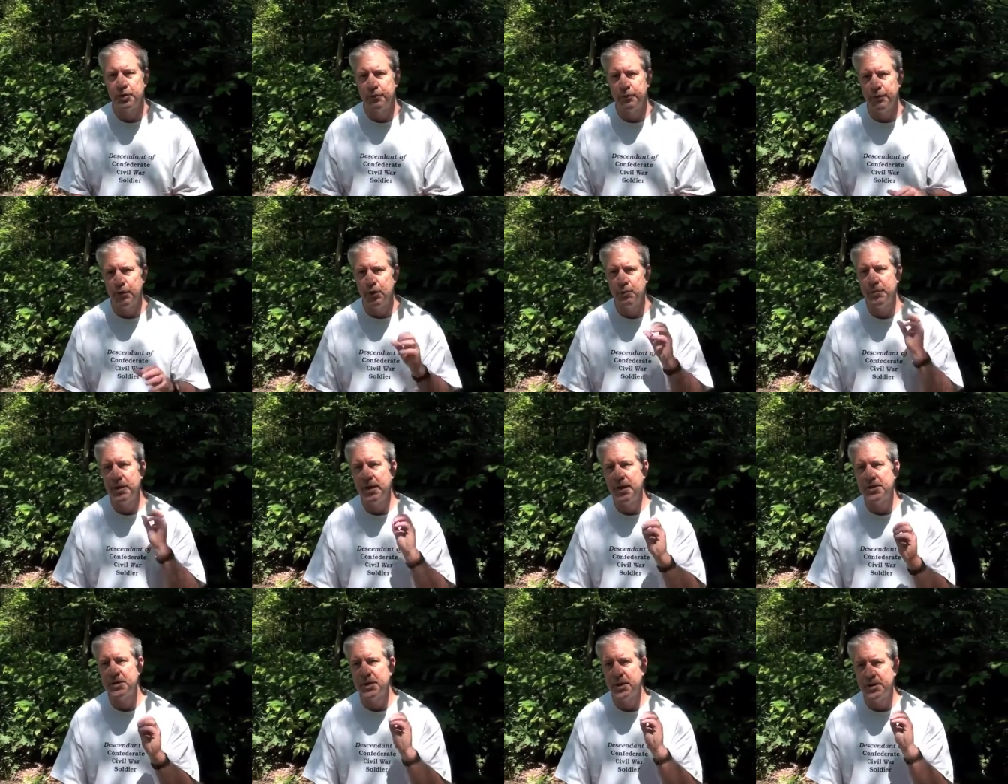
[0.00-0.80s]
the few
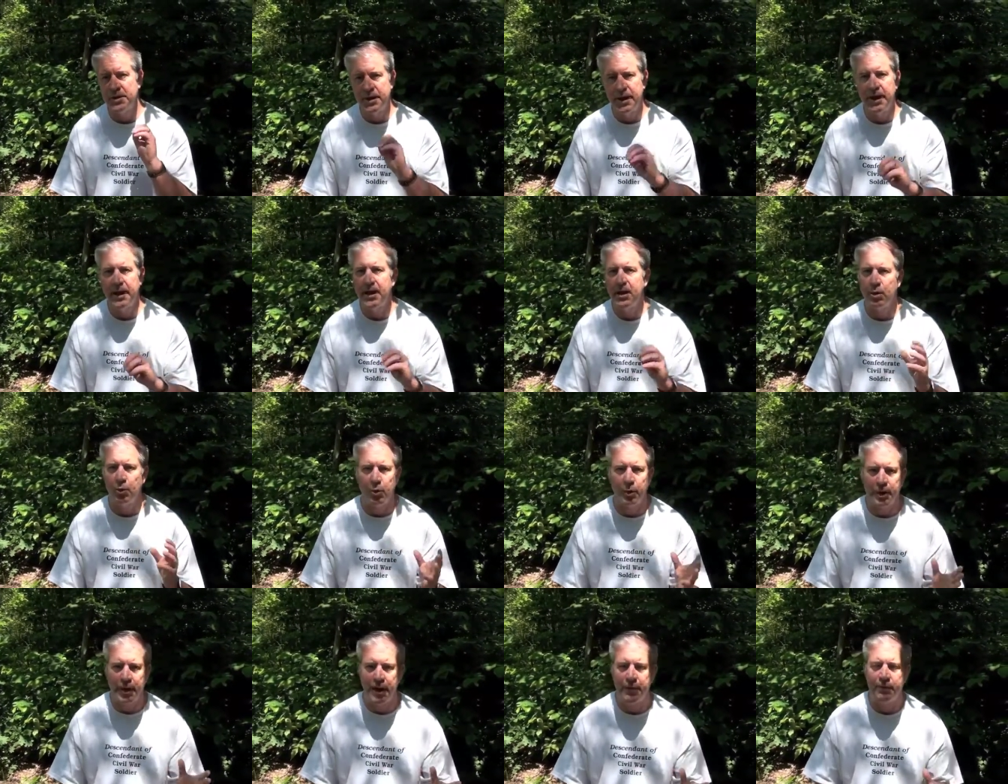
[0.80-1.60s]
minutes a day or
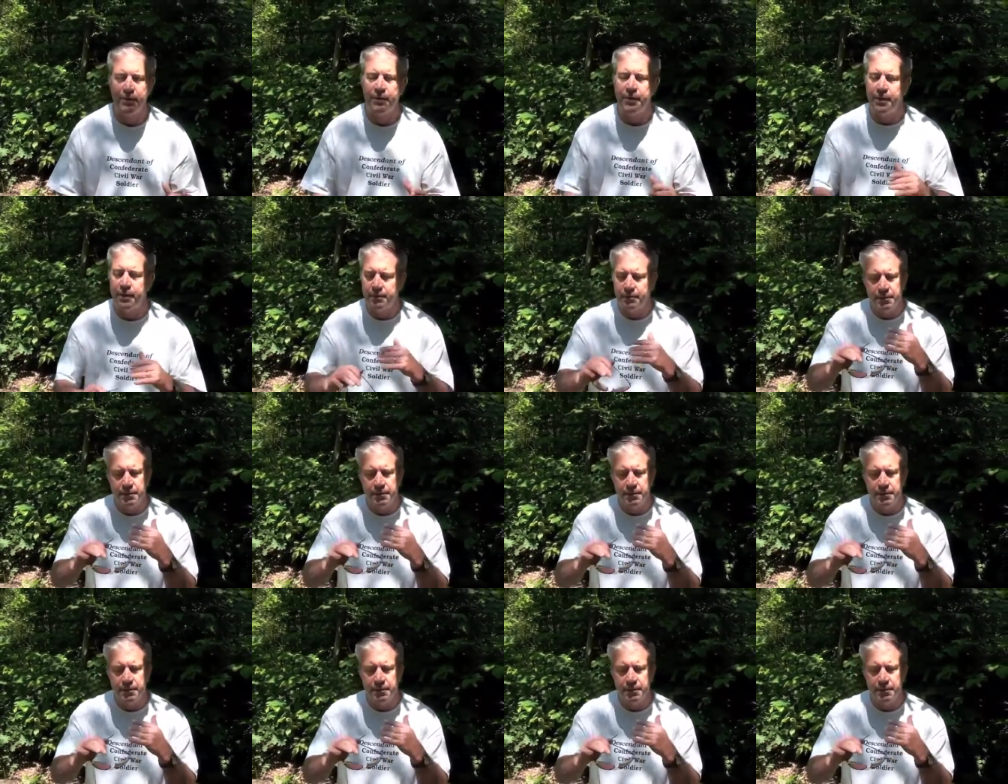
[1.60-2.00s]
whatever,